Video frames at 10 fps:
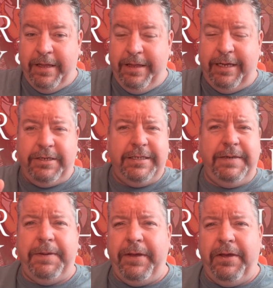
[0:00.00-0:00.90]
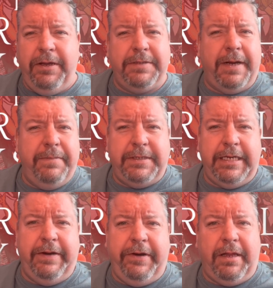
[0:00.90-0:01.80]
There doesn't seem to be a huge amount of
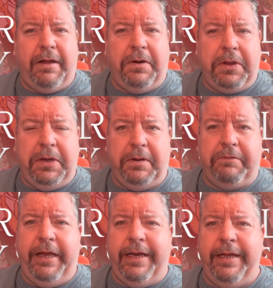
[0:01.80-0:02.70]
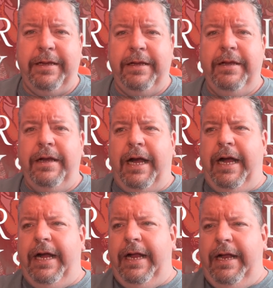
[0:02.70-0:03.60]
material on cold reading.
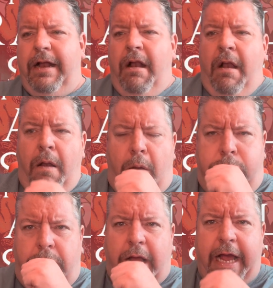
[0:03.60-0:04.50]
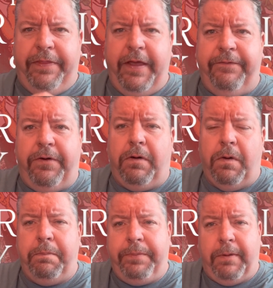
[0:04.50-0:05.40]
I think
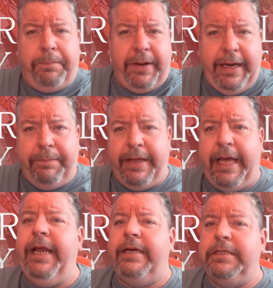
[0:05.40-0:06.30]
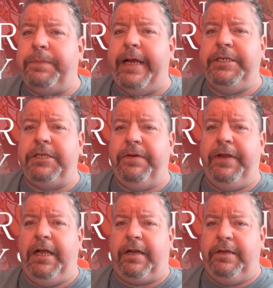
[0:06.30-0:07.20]
for complete beginners, Ben should have
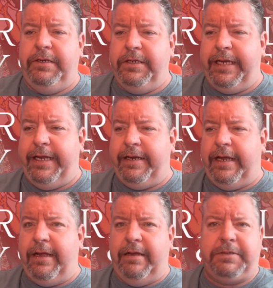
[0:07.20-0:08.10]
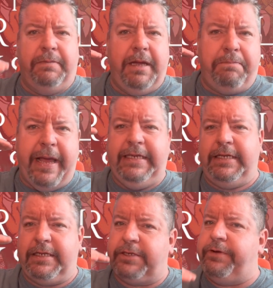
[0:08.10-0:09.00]
included a
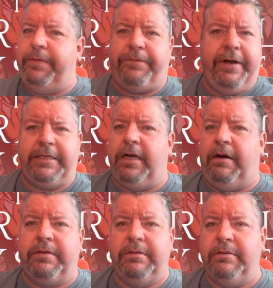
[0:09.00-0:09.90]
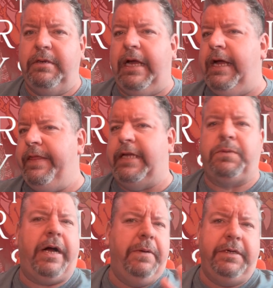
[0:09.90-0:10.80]
basic script for each card. That's
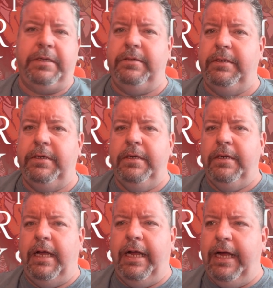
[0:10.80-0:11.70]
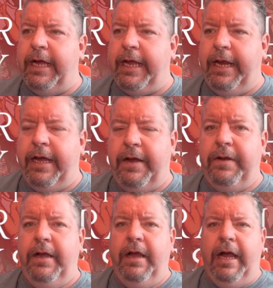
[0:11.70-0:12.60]
what I would have done.
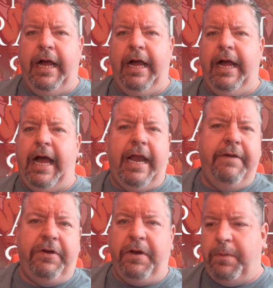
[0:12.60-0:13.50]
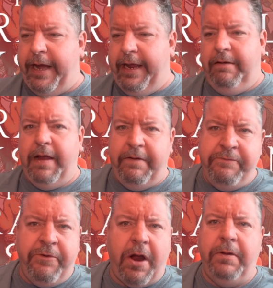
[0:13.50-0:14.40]
And I've gone away
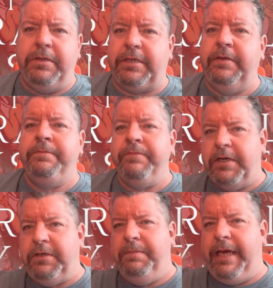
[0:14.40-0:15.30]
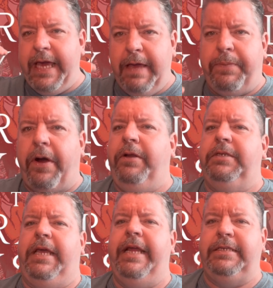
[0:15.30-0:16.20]
and wrote some key
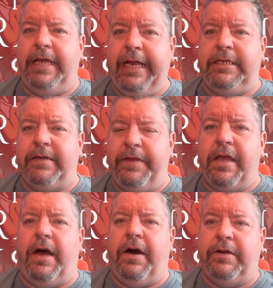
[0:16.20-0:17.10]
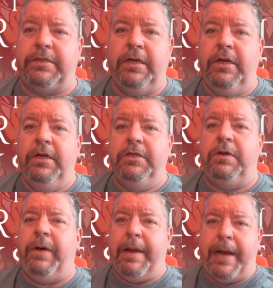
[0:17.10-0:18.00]
points against each of the cards. So
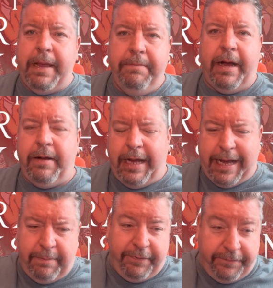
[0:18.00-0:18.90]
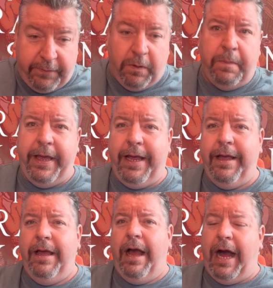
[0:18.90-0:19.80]
when I am performing,
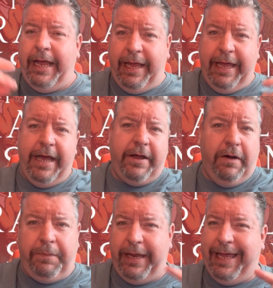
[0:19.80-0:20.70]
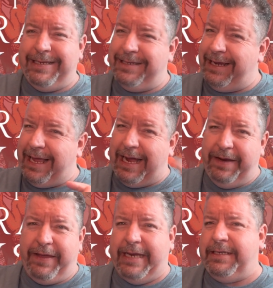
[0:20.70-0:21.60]
I can get a couple of hits like kind
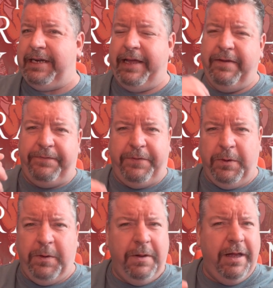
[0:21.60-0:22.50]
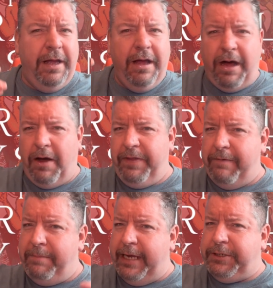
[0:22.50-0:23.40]
of guessing, like the Fool. Oh,
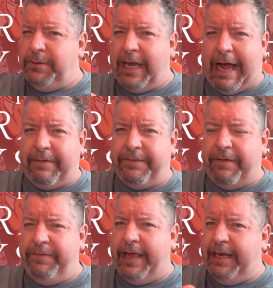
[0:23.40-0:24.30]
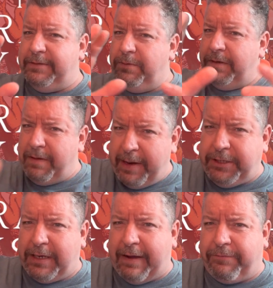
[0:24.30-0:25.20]
they've made you laugh, haven't they? They made
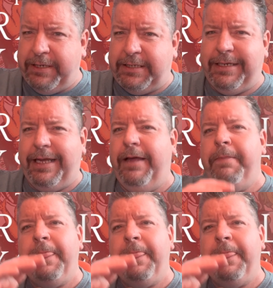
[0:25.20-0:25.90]
you laugh recently.